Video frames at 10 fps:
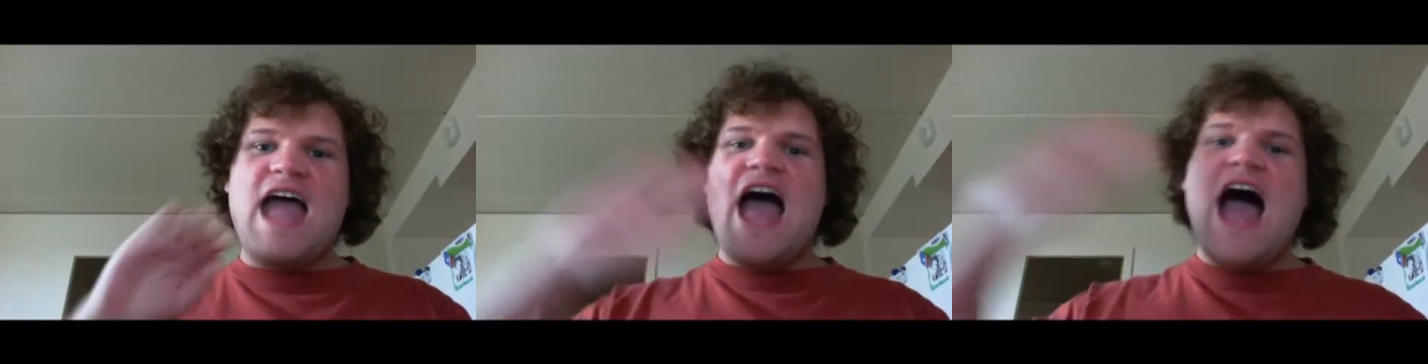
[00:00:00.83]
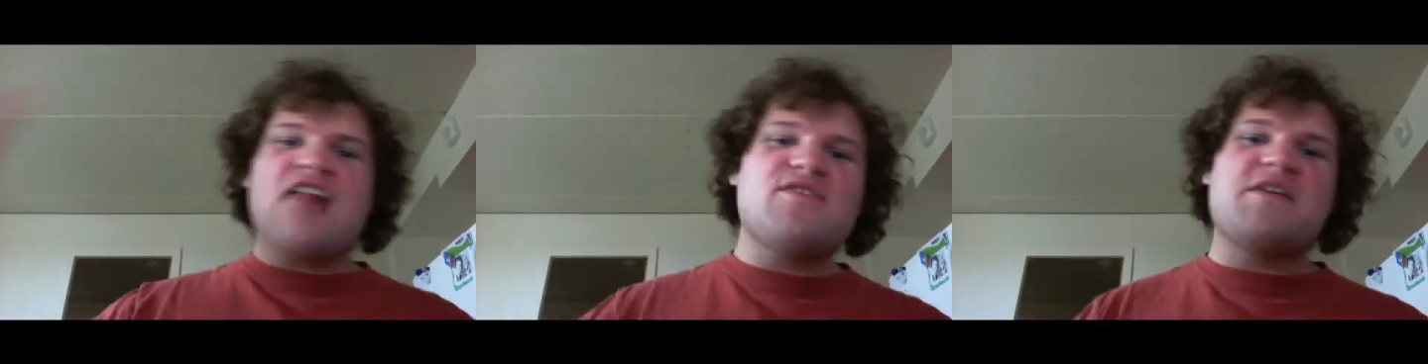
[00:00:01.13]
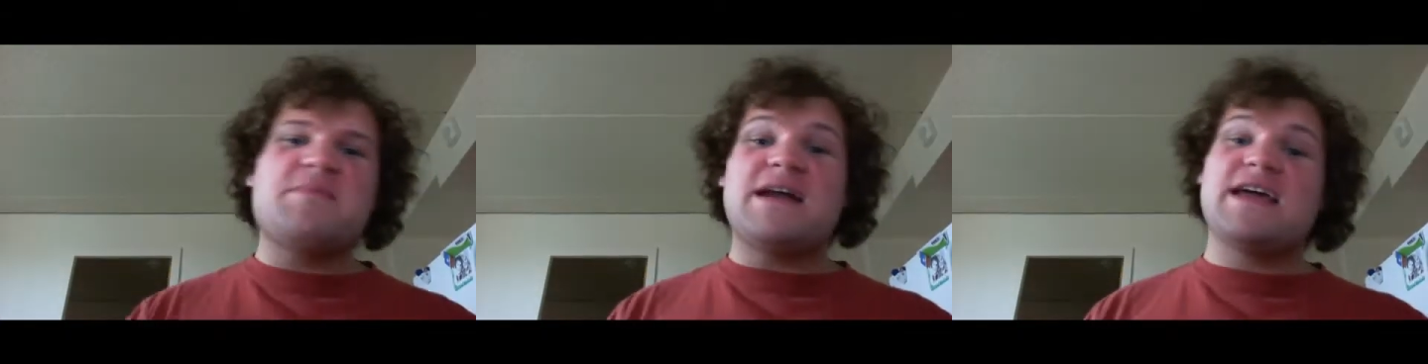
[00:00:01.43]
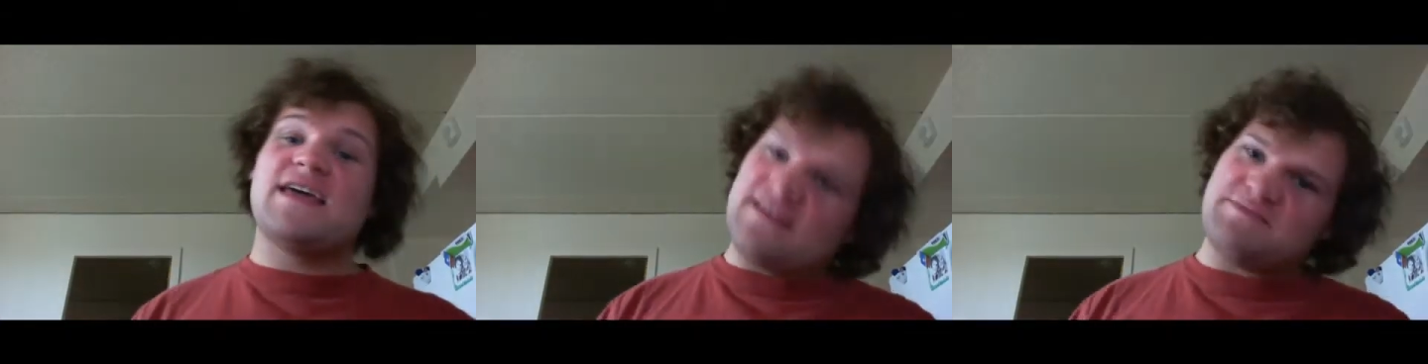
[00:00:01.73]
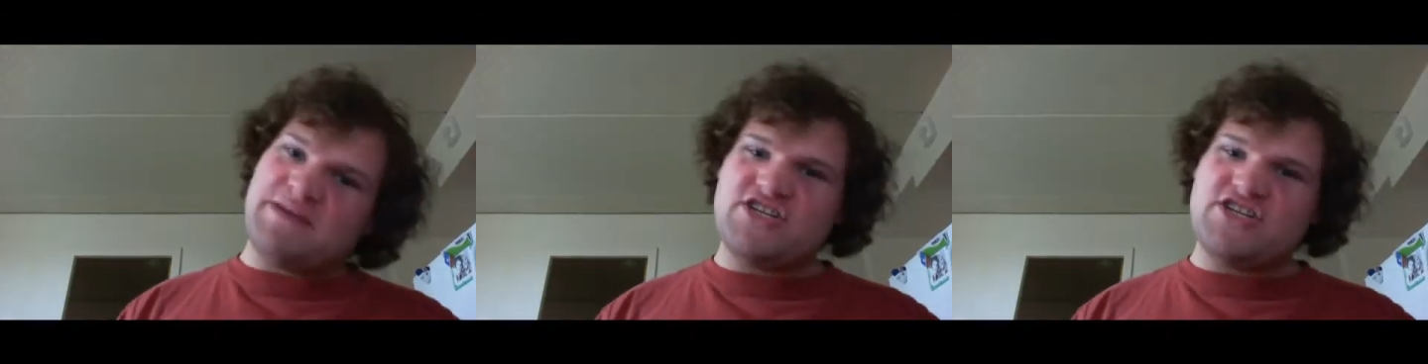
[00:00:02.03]
Hello everybody, this
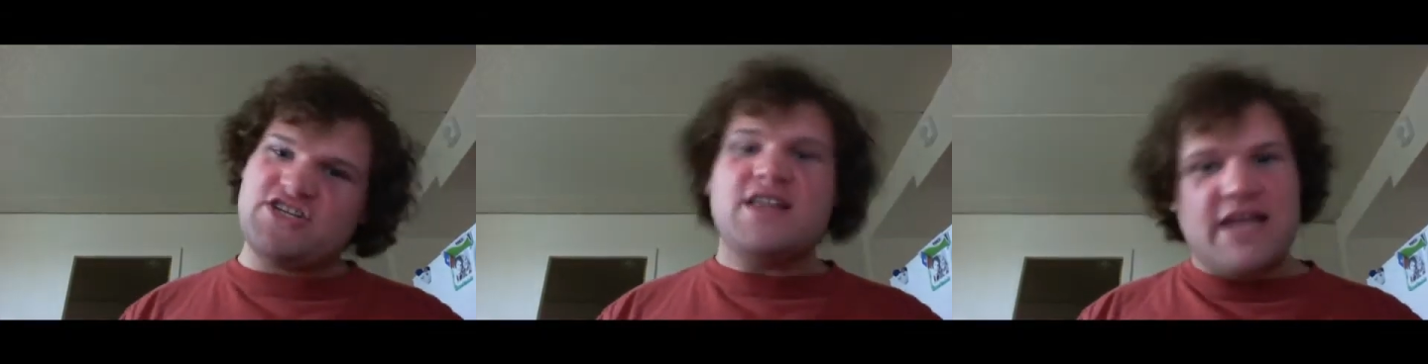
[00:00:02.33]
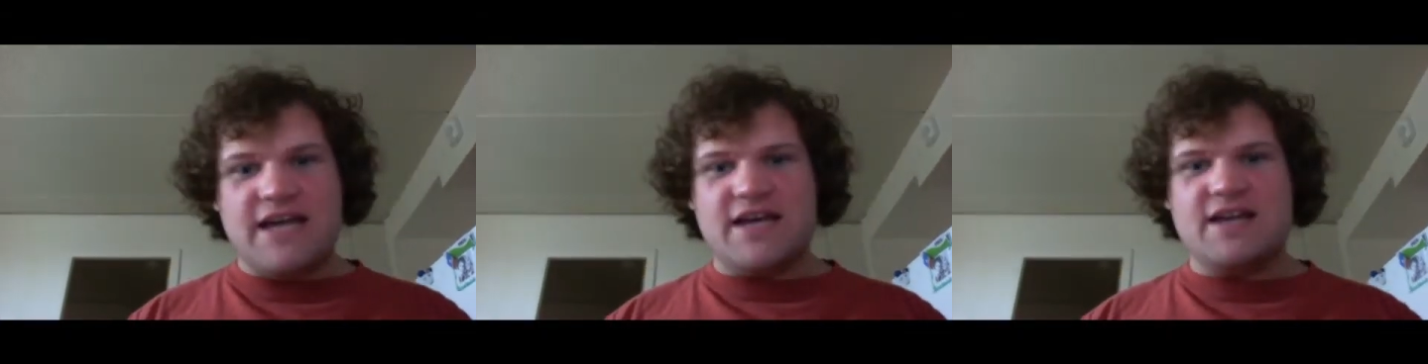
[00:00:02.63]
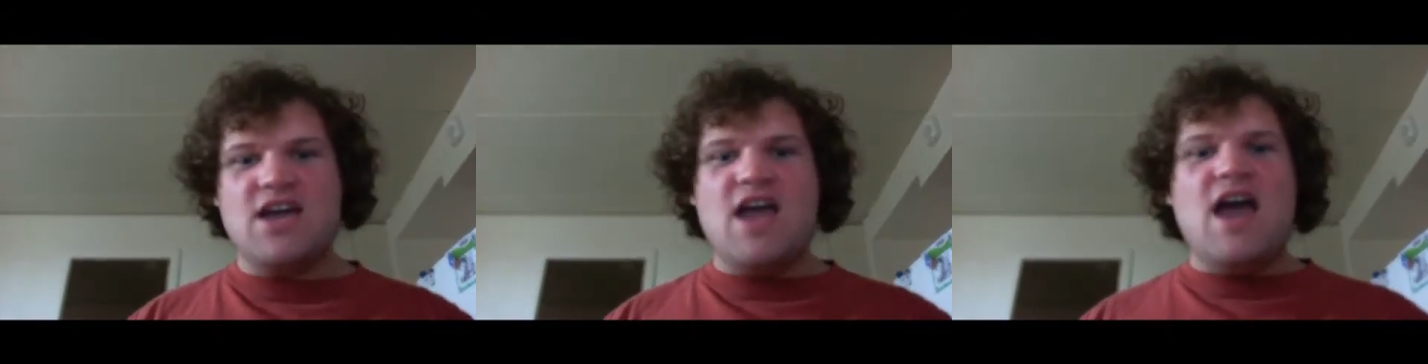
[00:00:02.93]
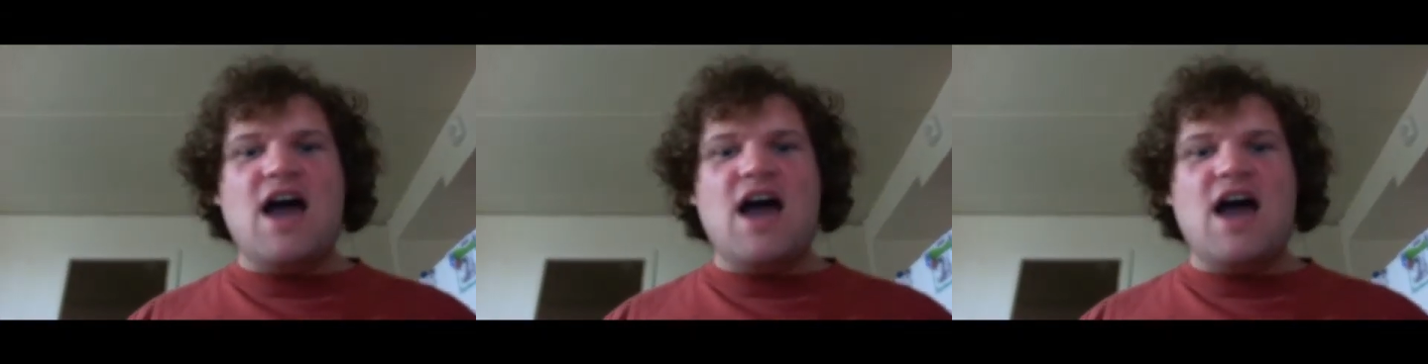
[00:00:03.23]
is PJ Lincoln.